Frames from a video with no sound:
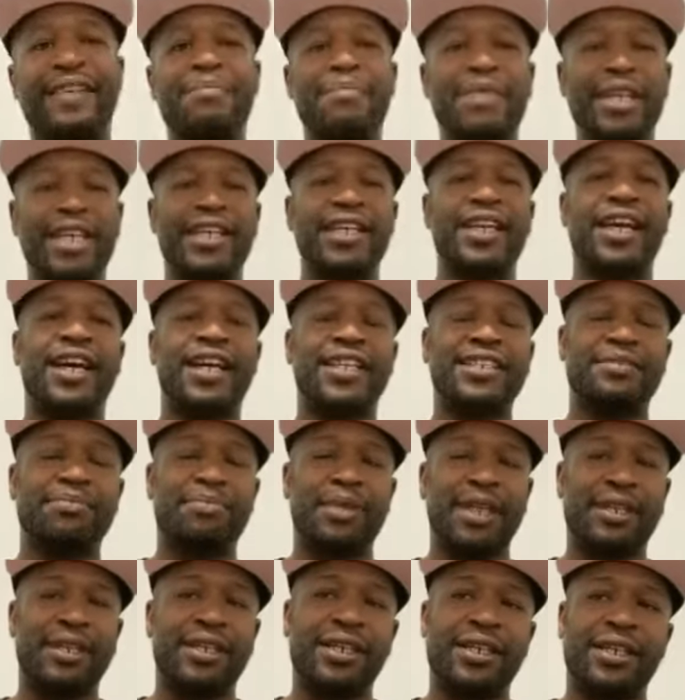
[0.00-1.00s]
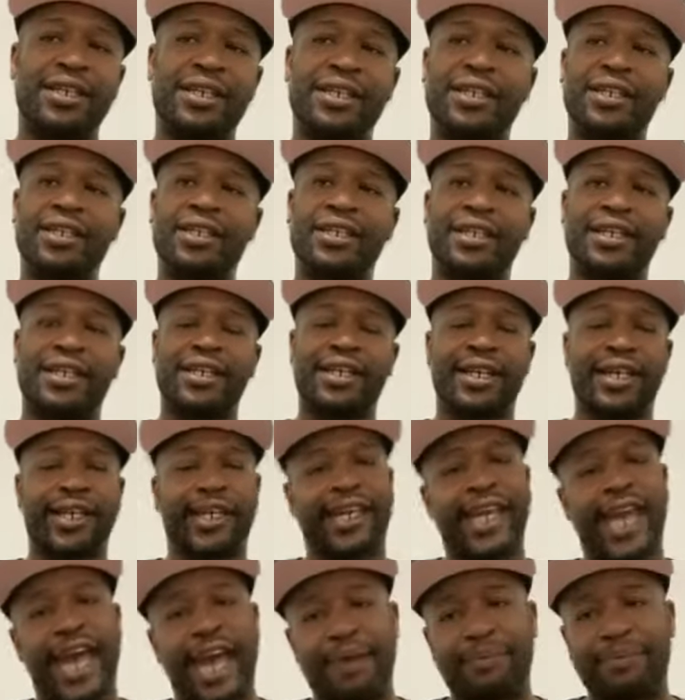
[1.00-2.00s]
me as being a
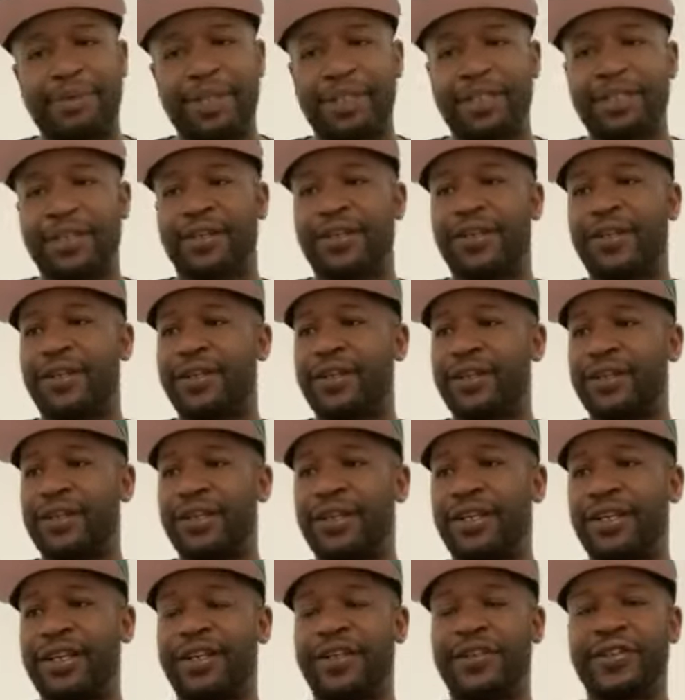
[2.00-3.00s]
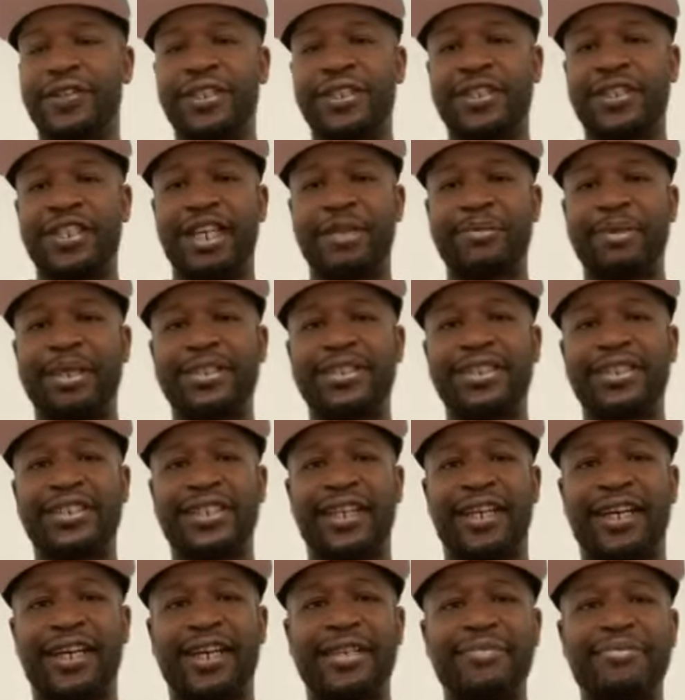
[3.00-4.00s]
captain or on the team at the
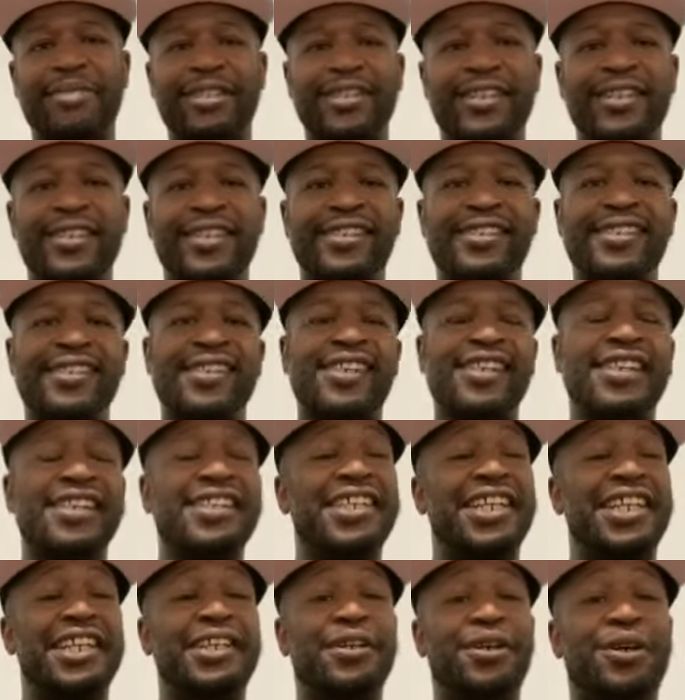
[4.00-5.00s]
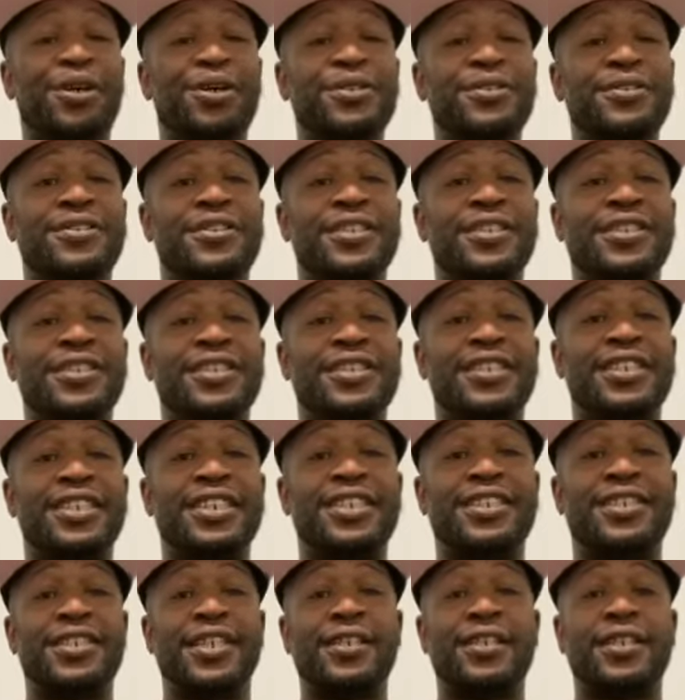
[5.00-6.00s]
time, he goes,
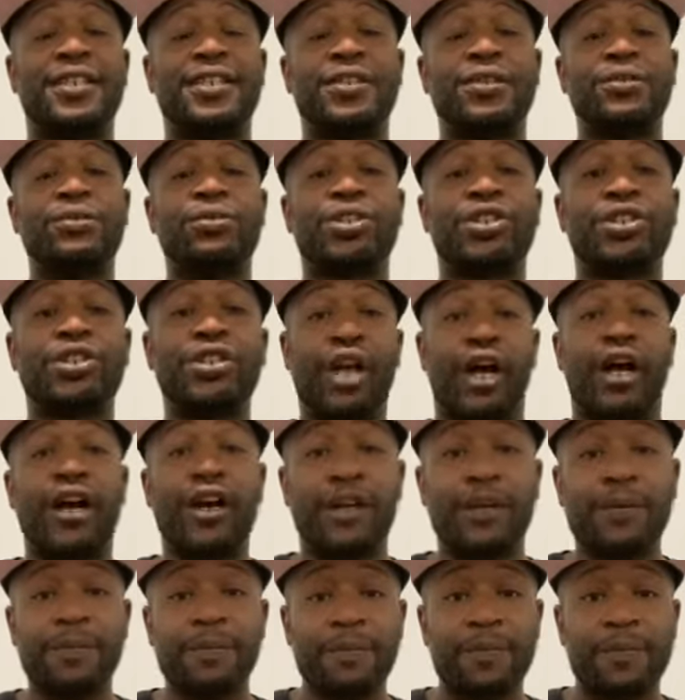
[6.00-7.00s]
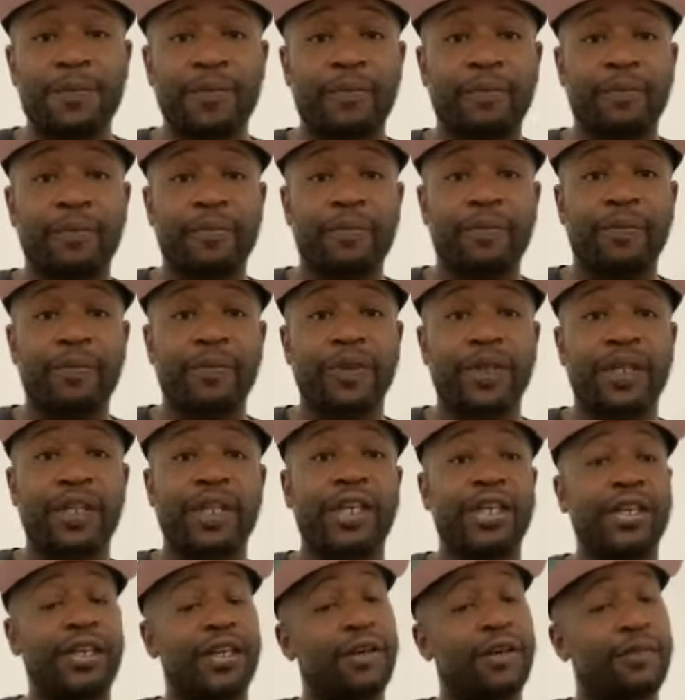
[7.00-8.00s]
it's either you start
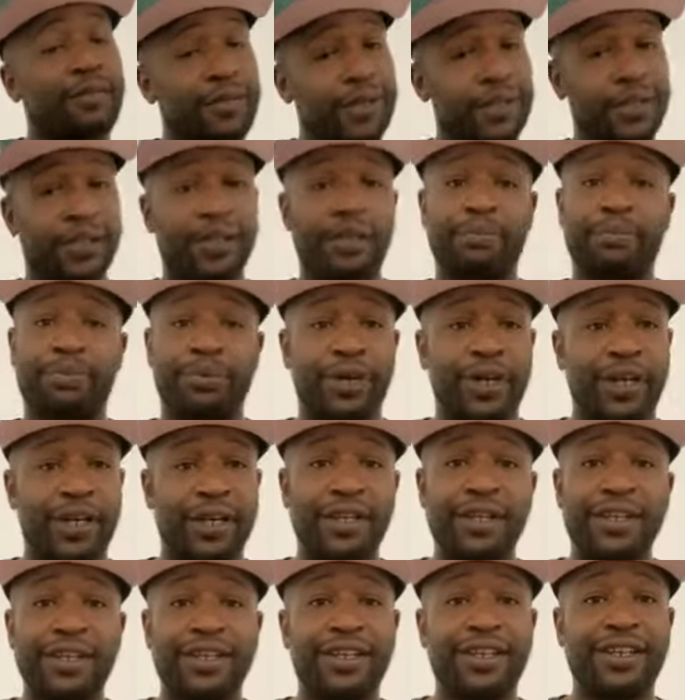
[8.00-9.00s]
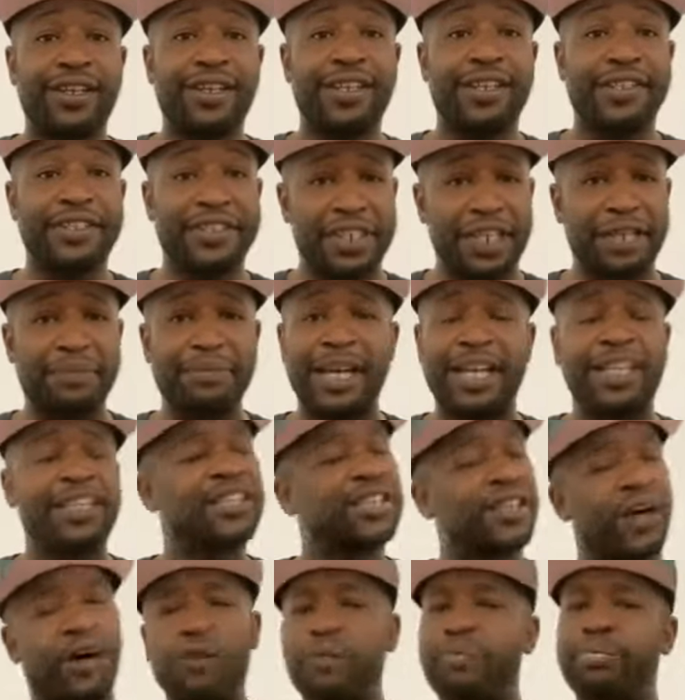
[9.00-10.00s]
and your teammate
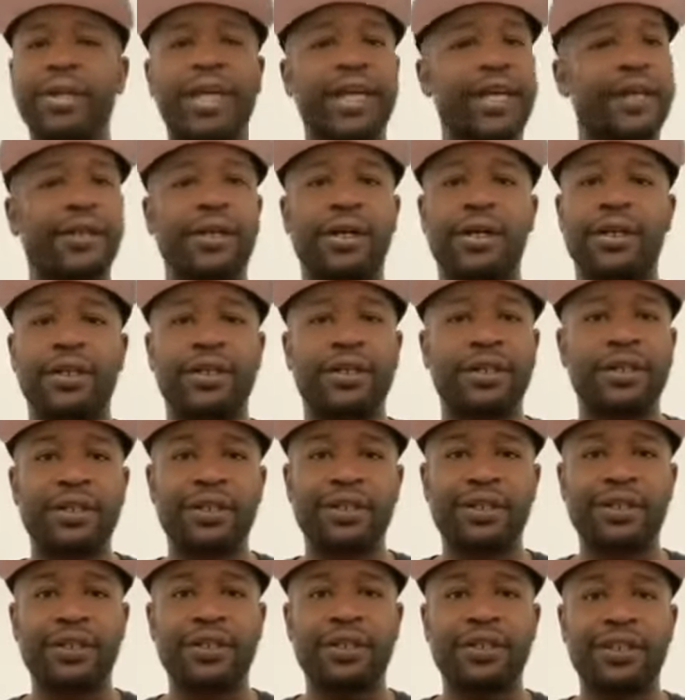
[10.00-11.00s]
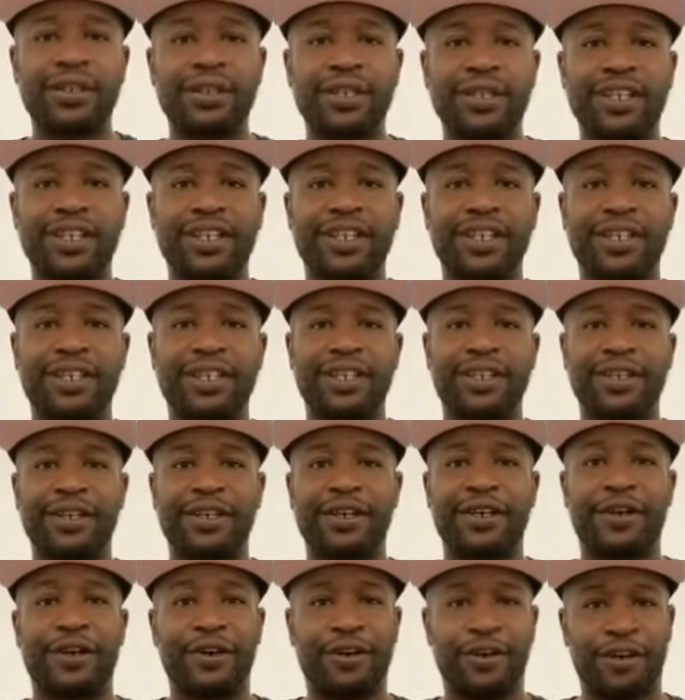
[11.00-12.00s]
don't play at all,
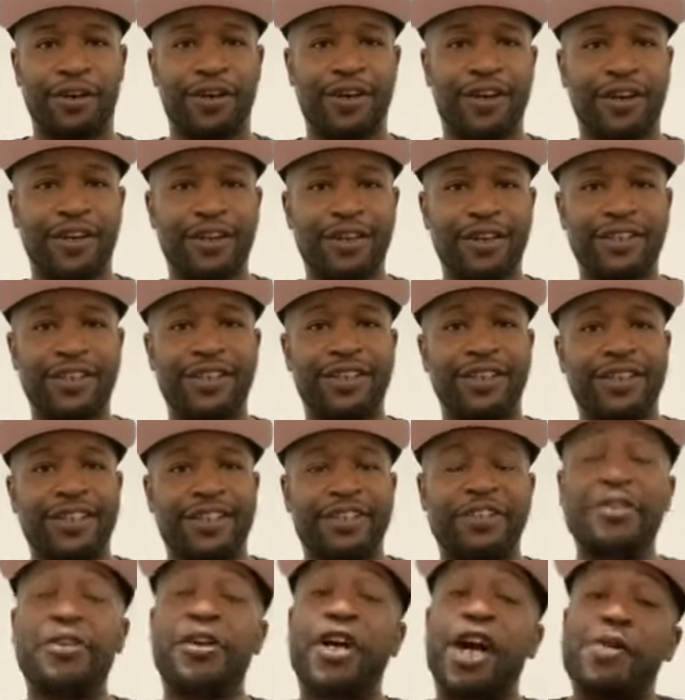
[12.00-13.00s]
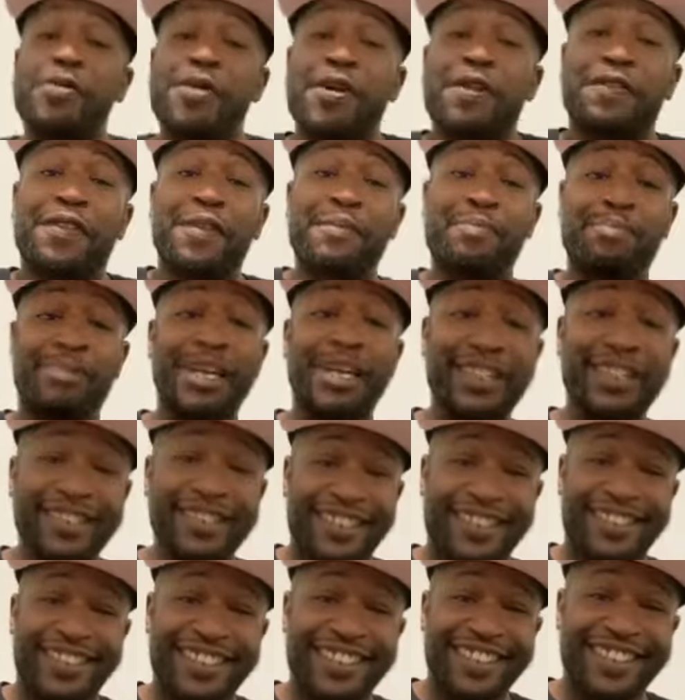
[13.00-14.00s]
or you come off the
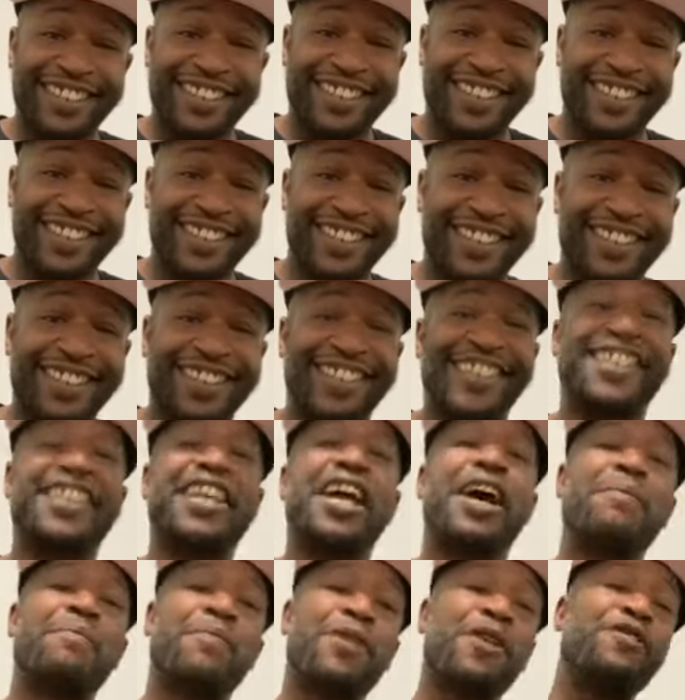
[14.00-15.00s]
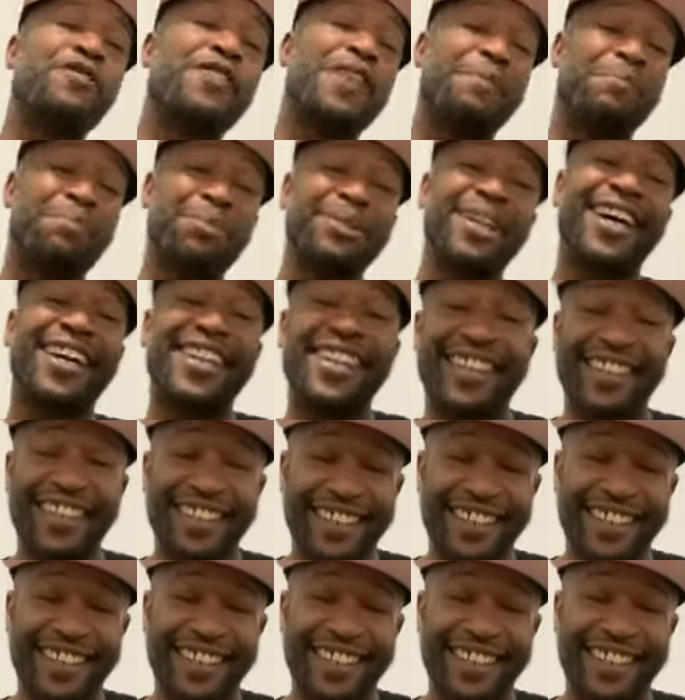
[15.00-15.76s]
bench and y'all both can play.